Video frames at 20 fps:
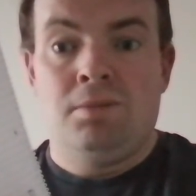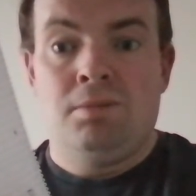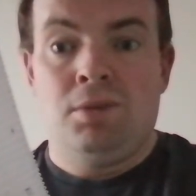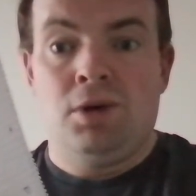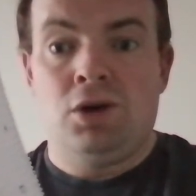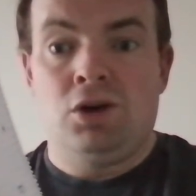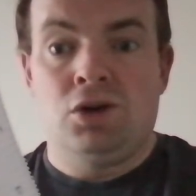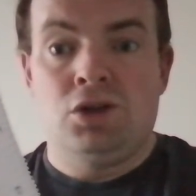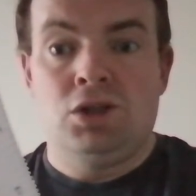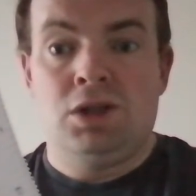
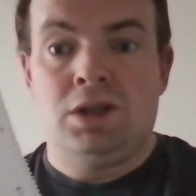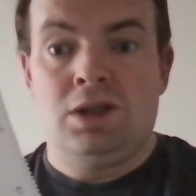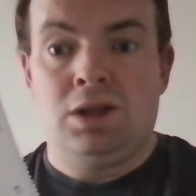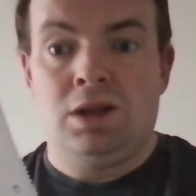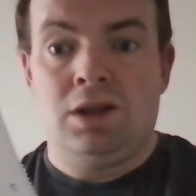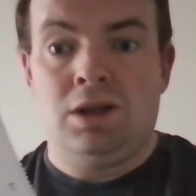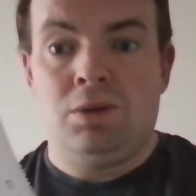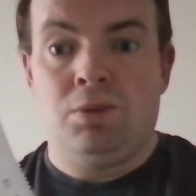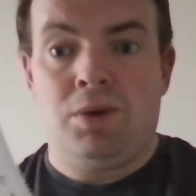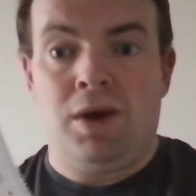Because
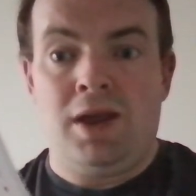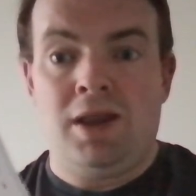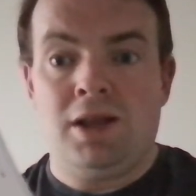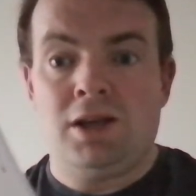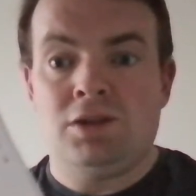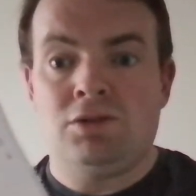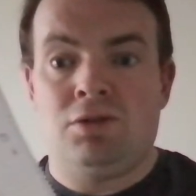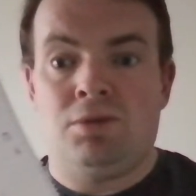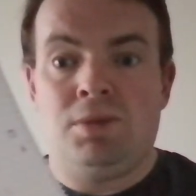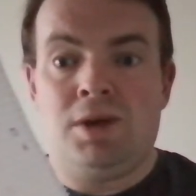the way
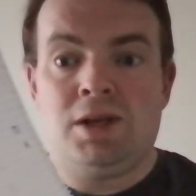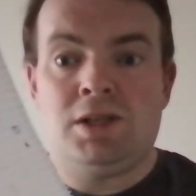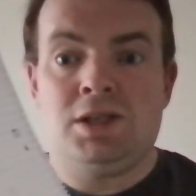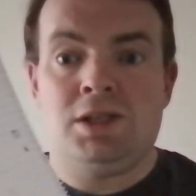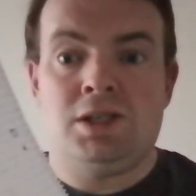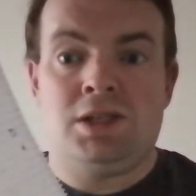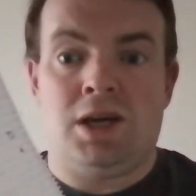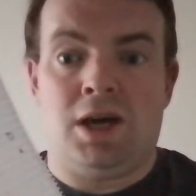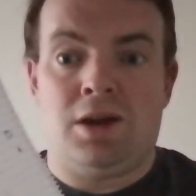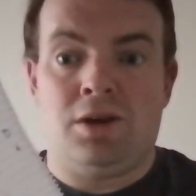this formation
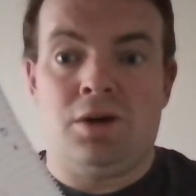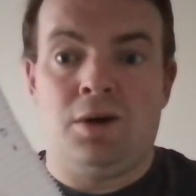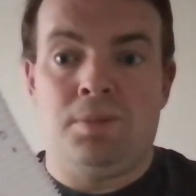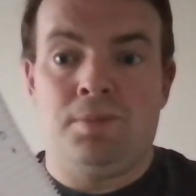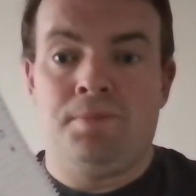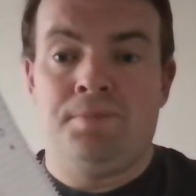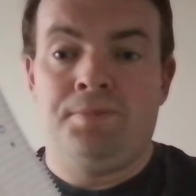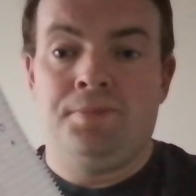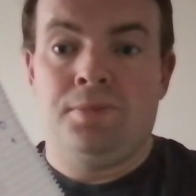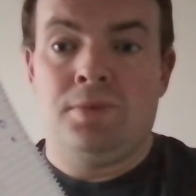is set
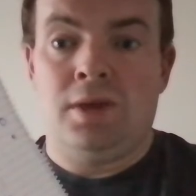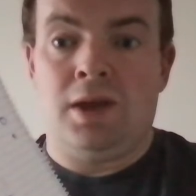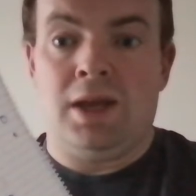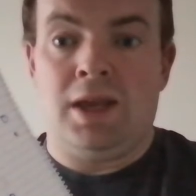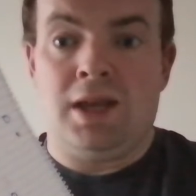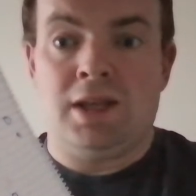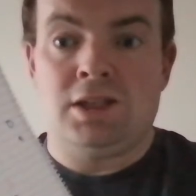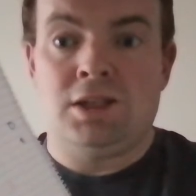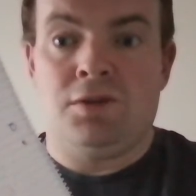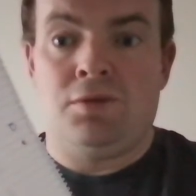up
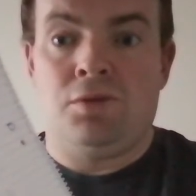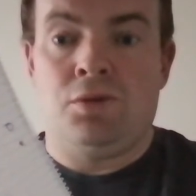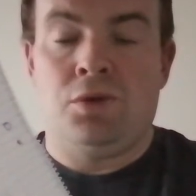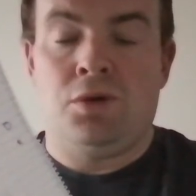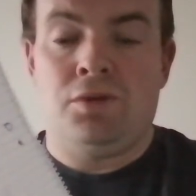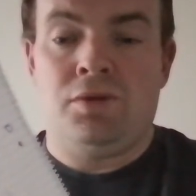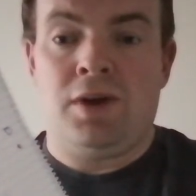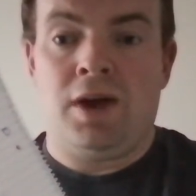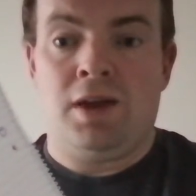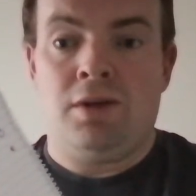against a
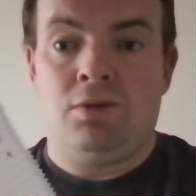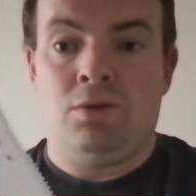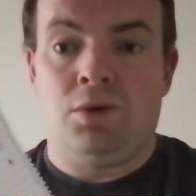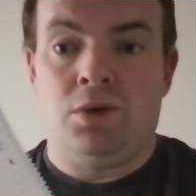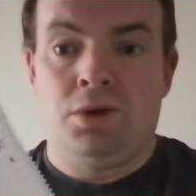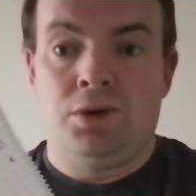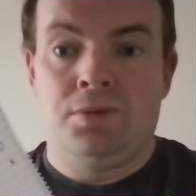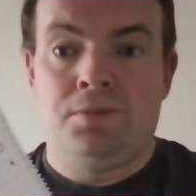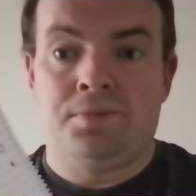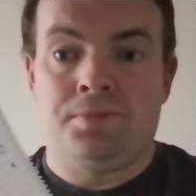
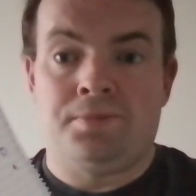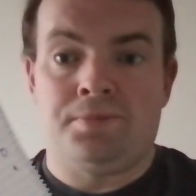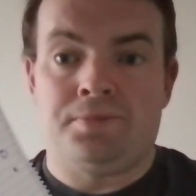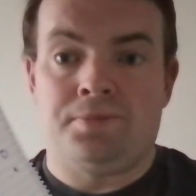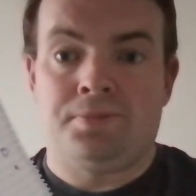4-5-1,